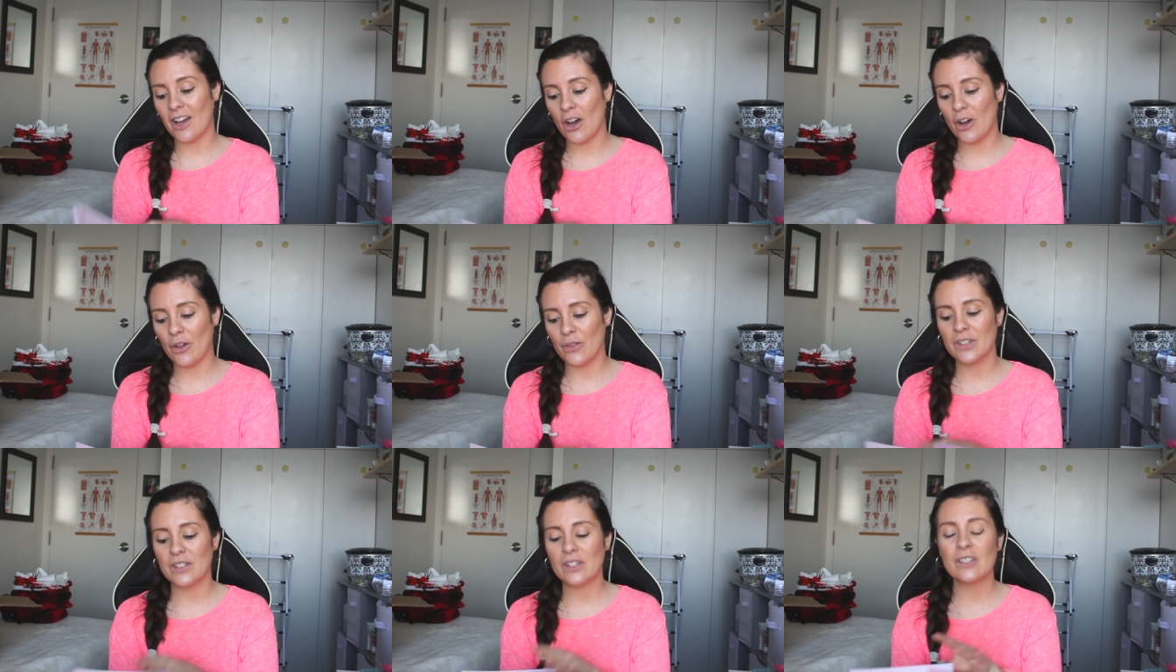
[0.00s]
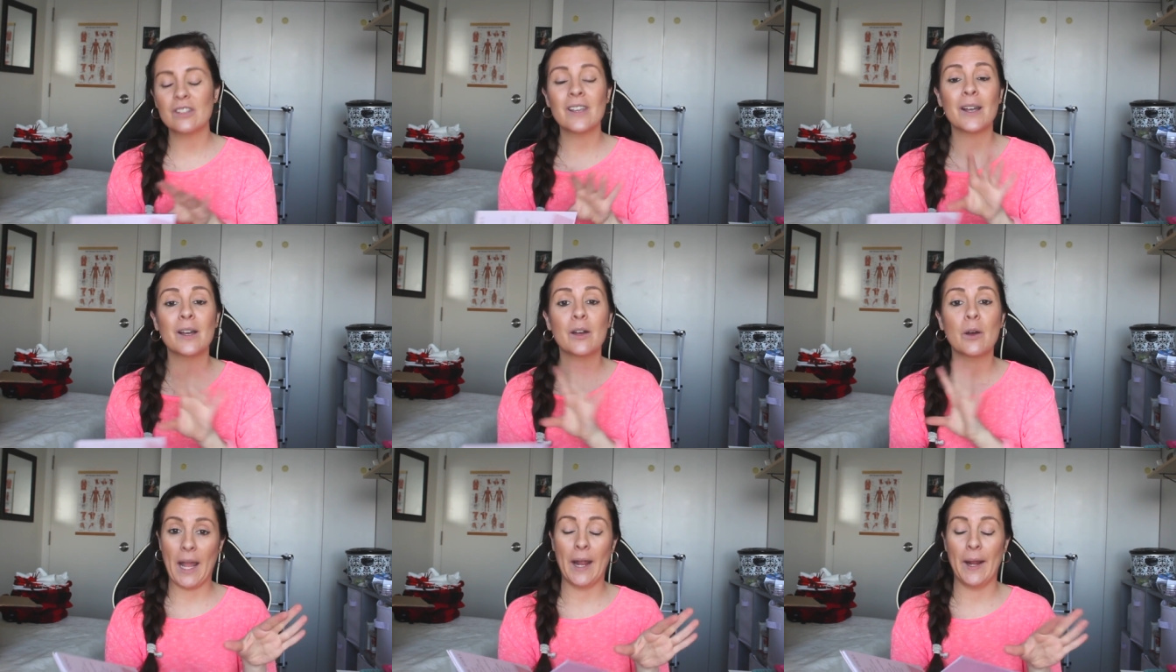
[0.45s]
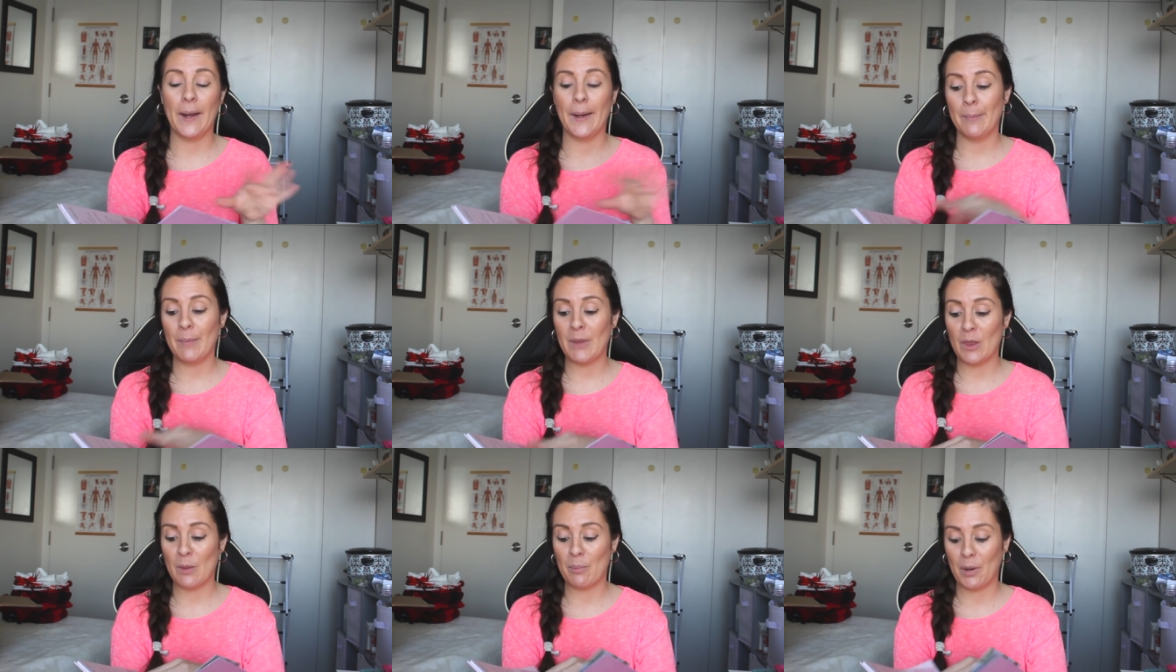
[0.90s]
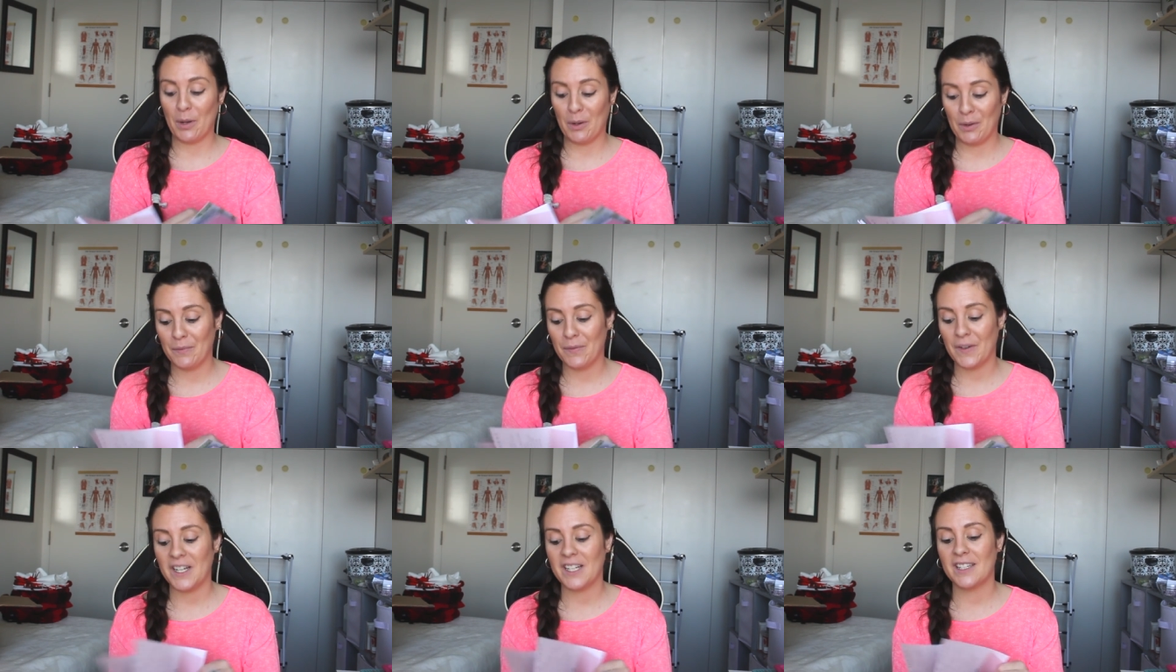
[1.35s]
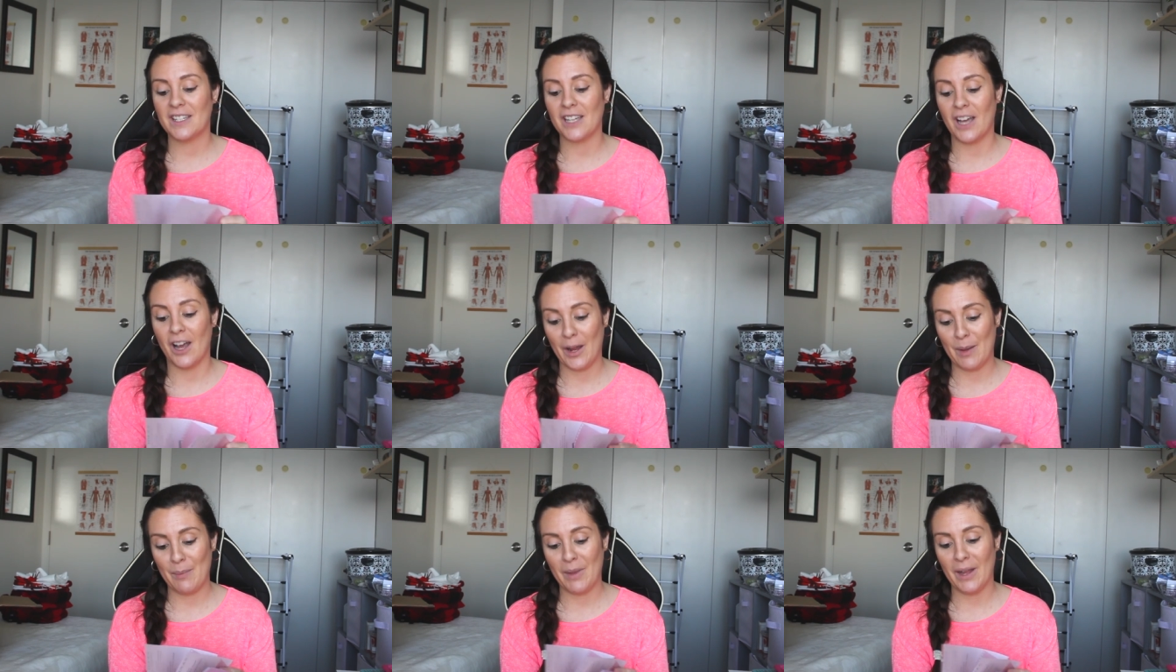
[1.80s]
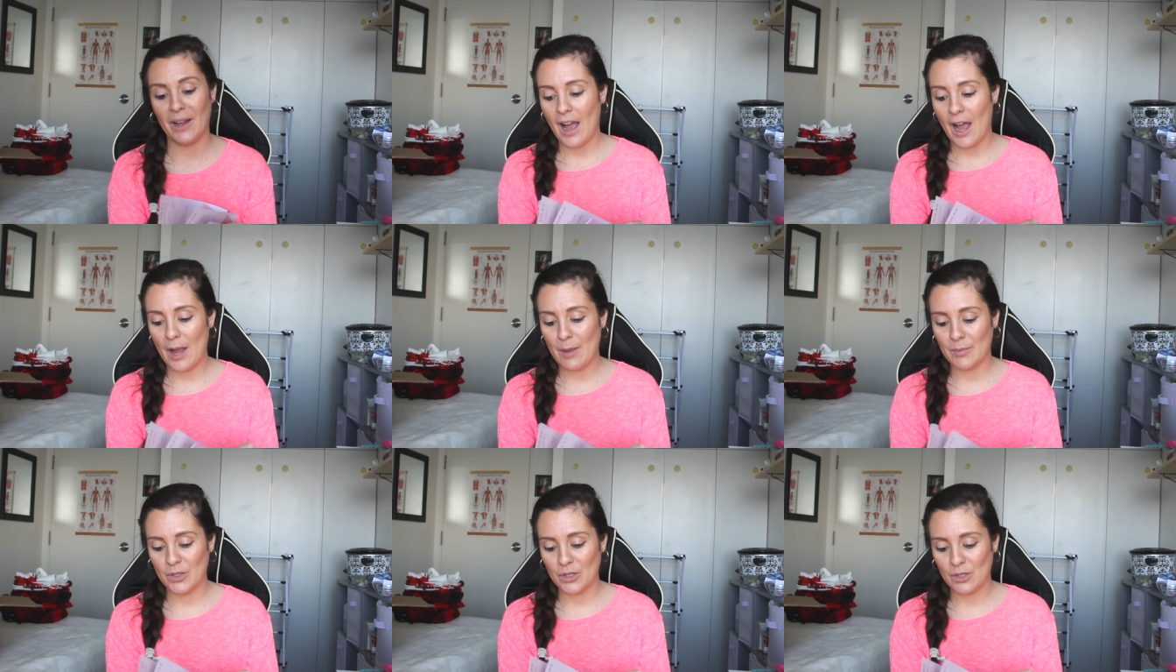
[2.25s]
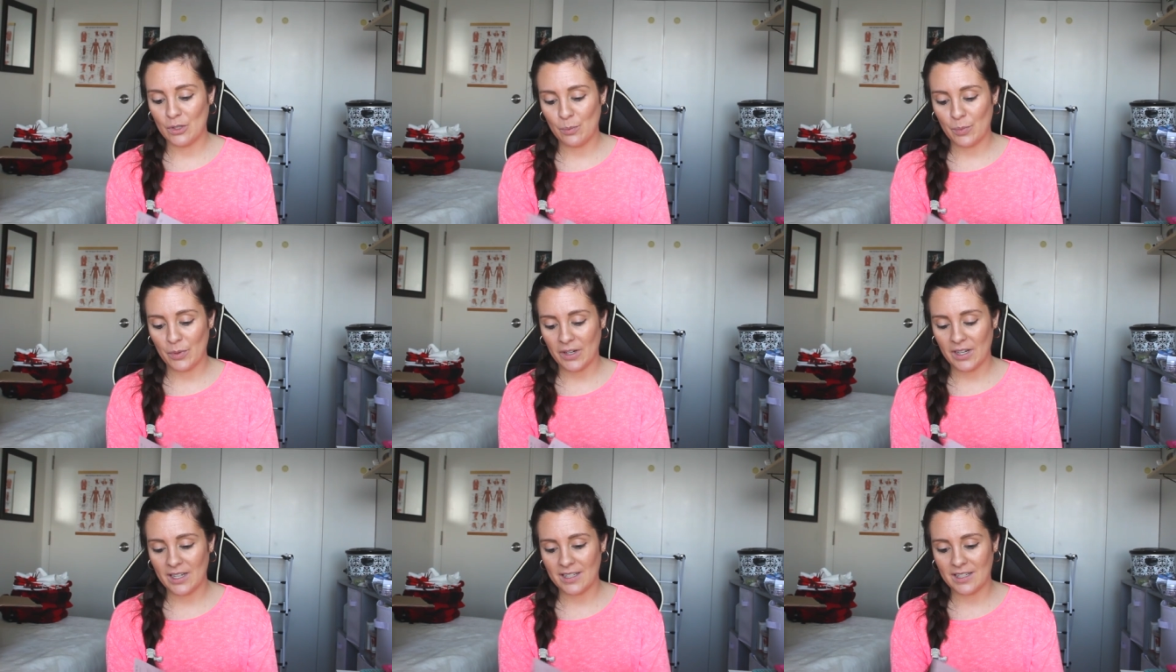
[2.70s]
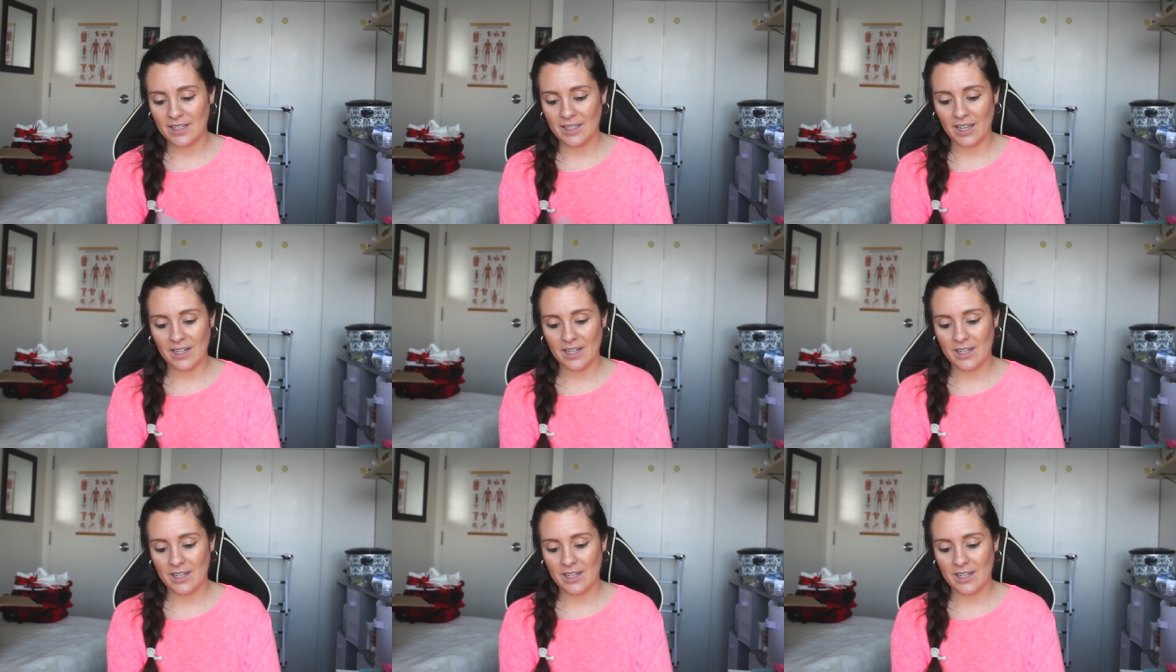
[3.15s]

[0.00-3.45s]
Oh, this is like came in the perfect timing. I'm super excited